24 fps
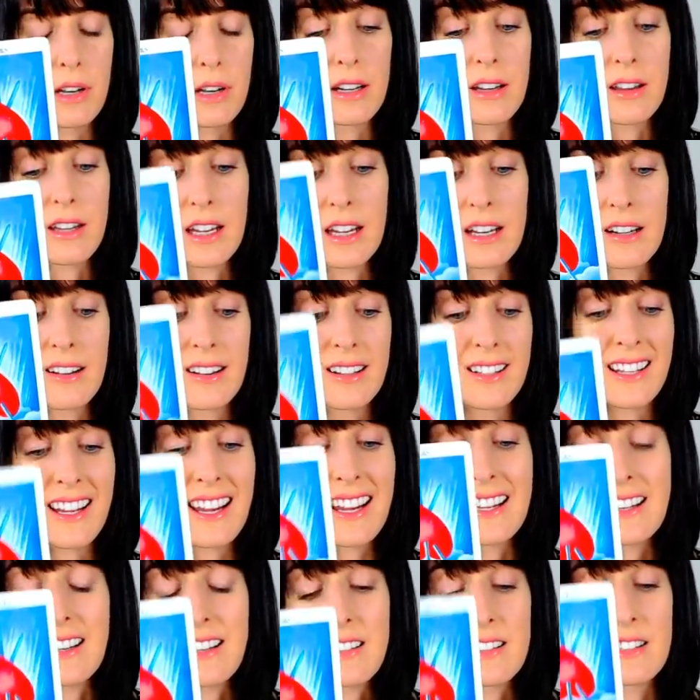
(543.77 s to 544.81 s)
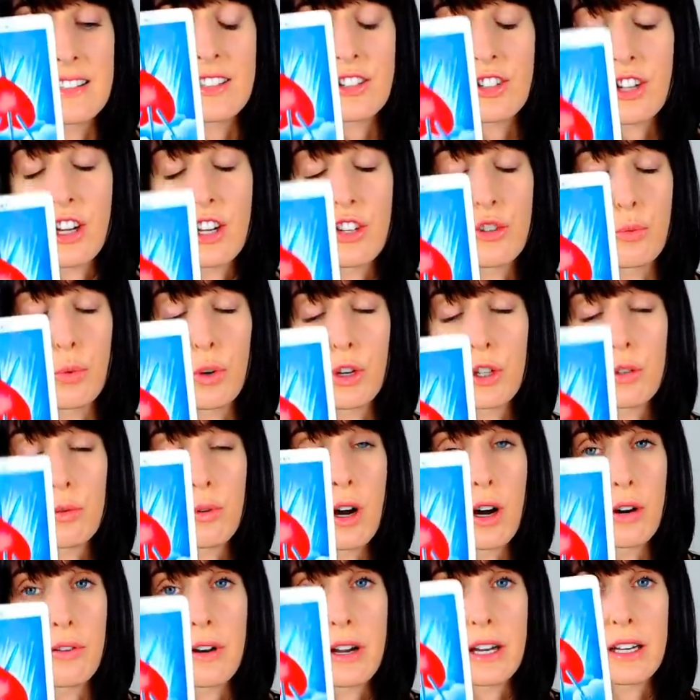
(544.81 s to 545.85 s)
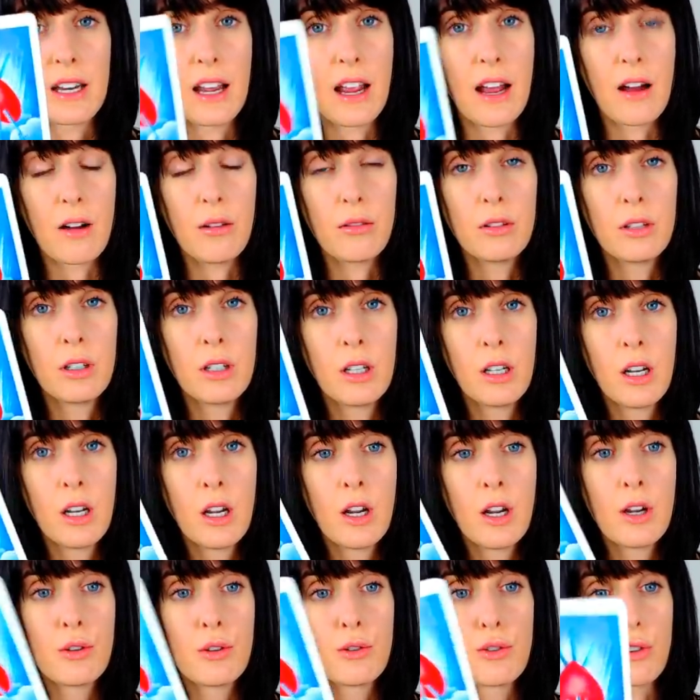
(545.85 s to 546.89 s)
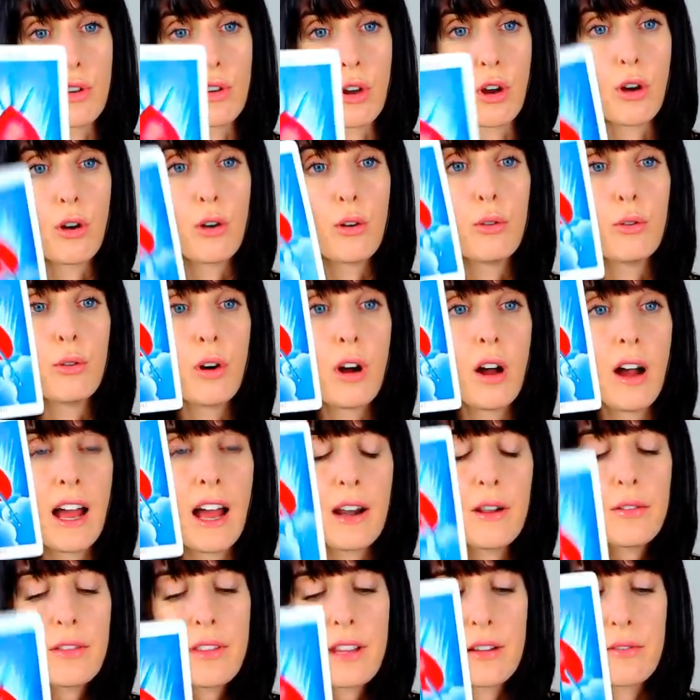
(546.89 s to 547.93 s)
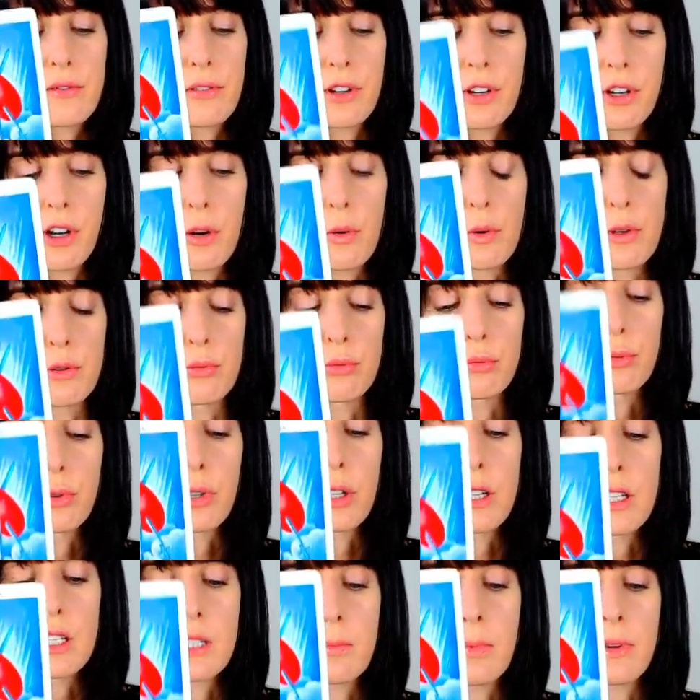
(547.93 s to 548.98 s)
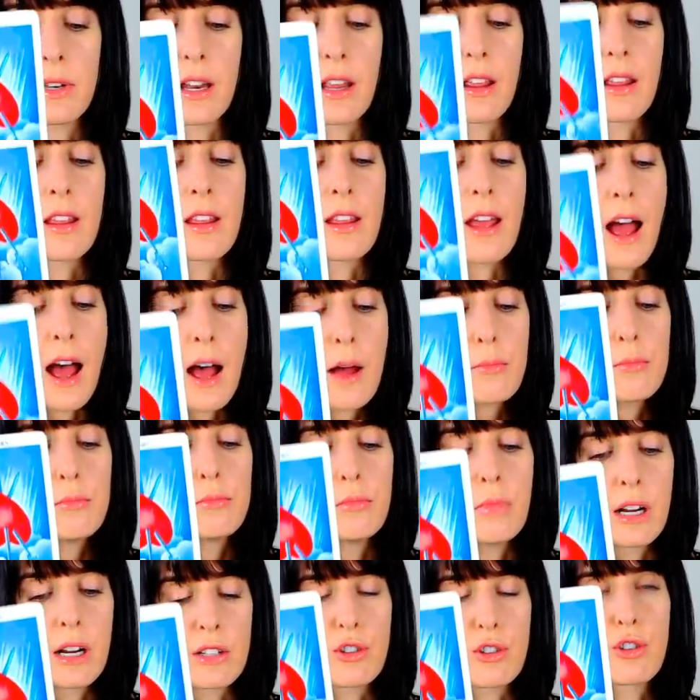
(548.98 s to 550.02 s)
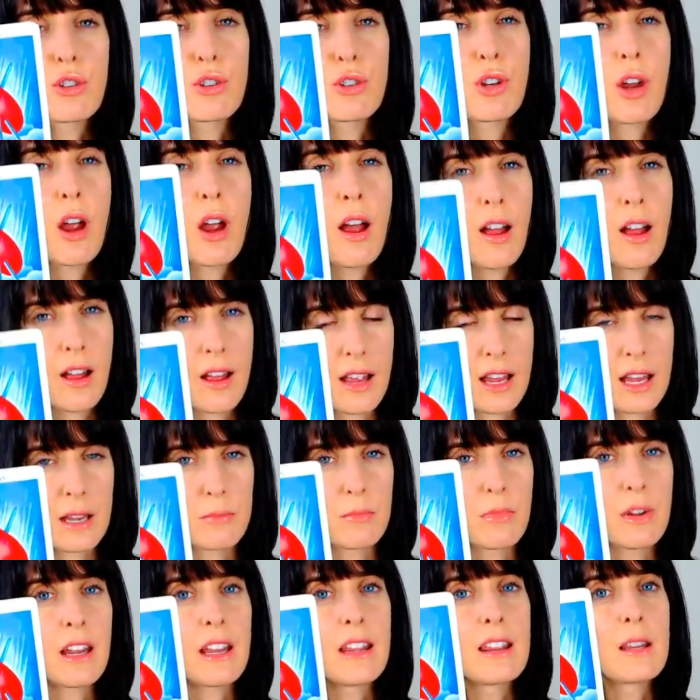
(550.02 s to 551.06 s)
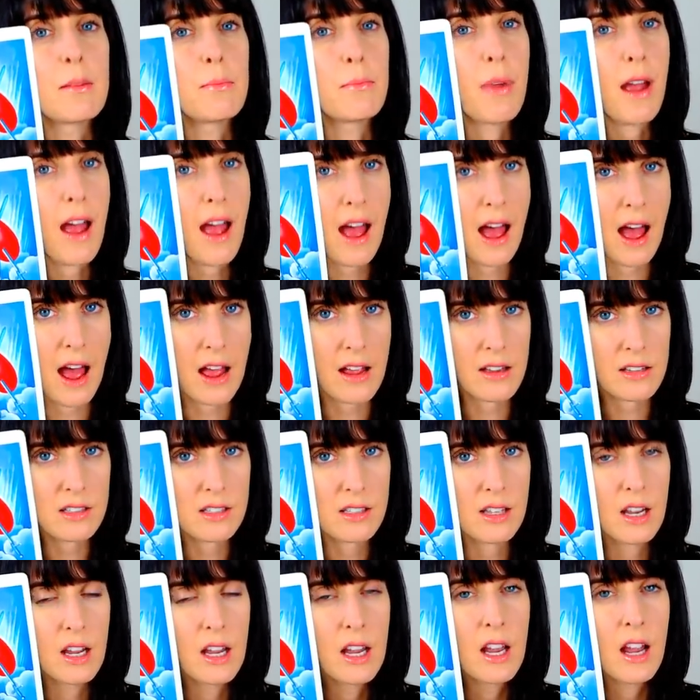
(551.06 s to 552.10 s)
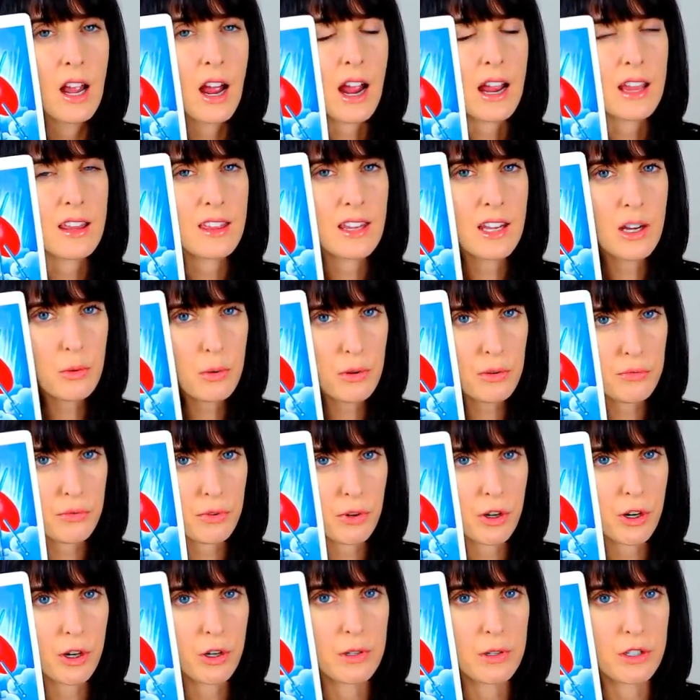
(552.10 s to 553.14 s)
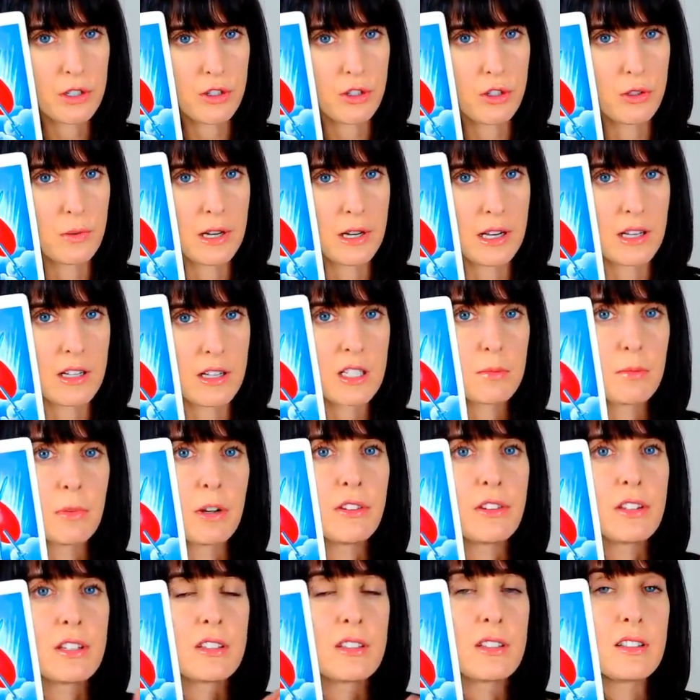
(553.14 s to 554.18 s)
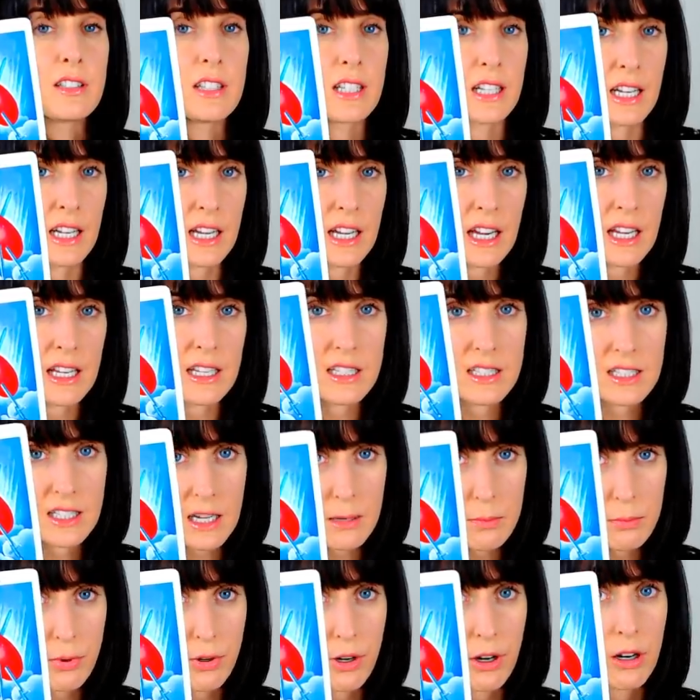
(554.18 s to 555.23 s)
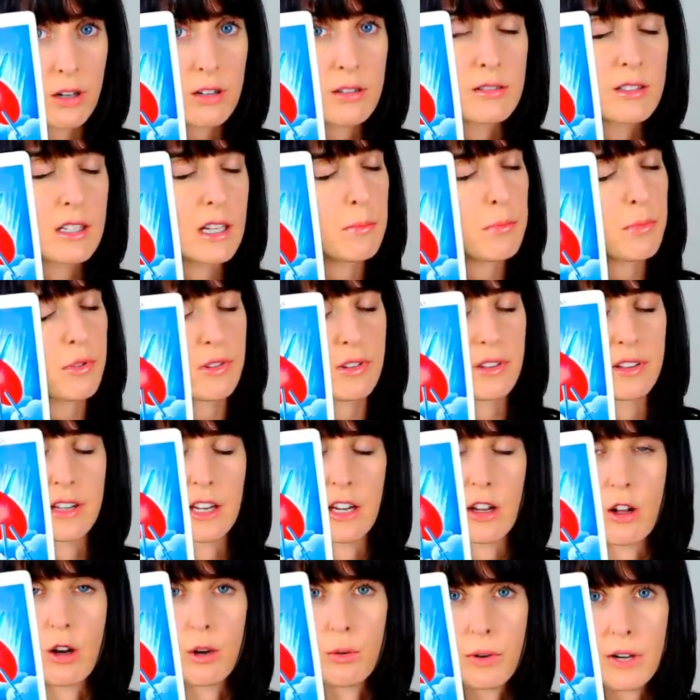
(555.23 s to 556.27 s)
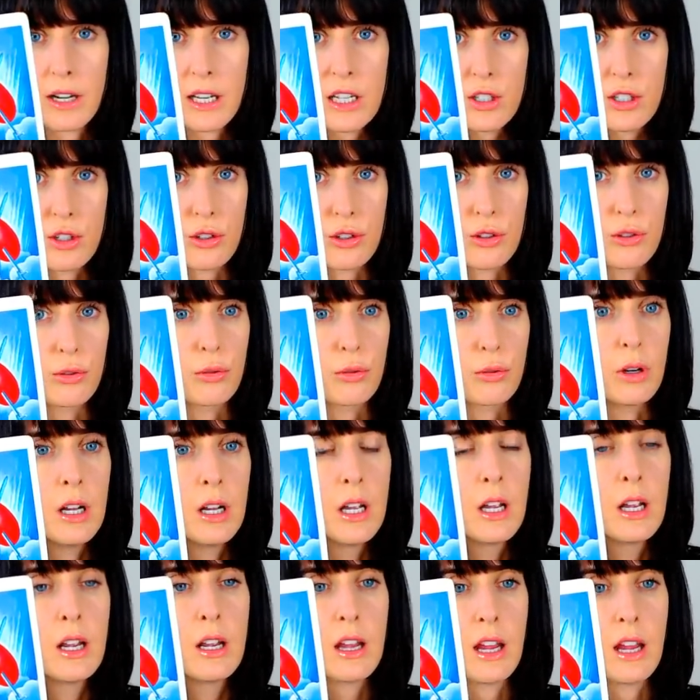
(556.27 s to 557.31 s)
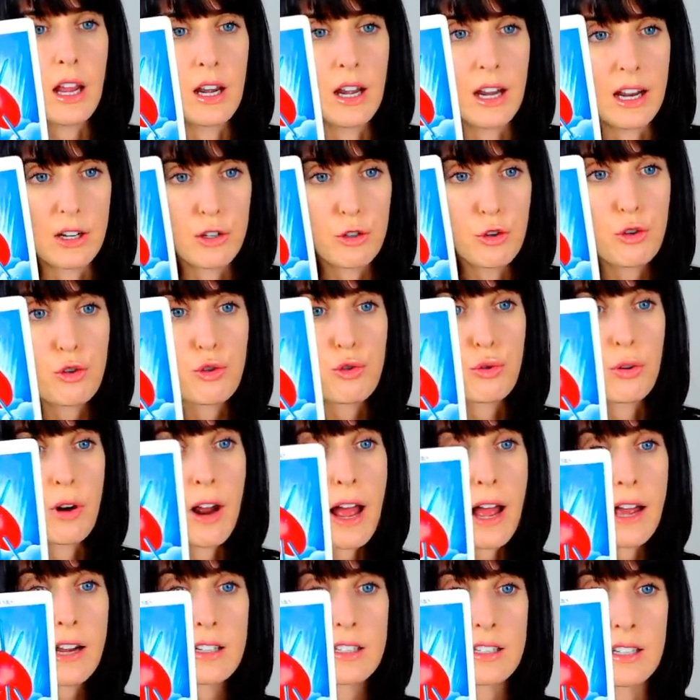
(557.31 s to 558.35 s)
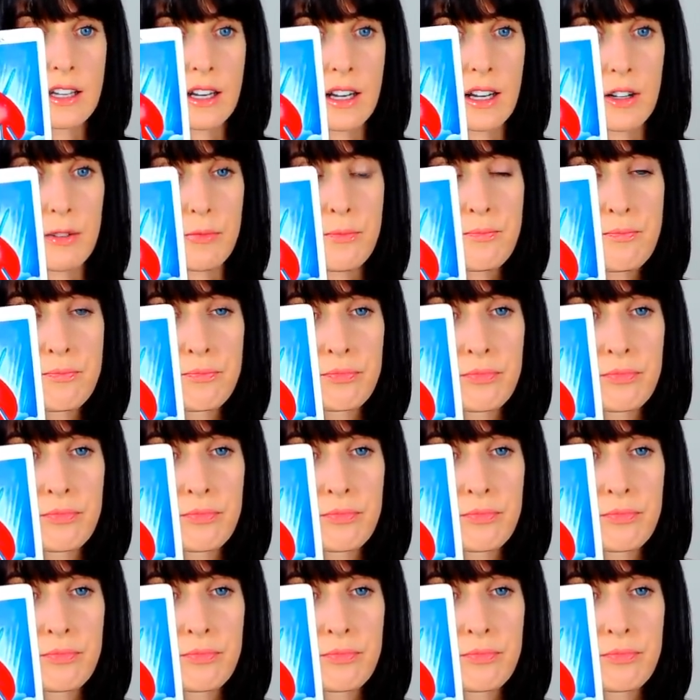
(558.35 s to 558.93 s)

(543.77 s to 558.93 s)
but at the end of the day, it doesn't change where you are right now. So I don't think Virgo is really spending that much time in the past. I think what Virgo is doing this month is digging in deeper, deeper than they already do, and extracting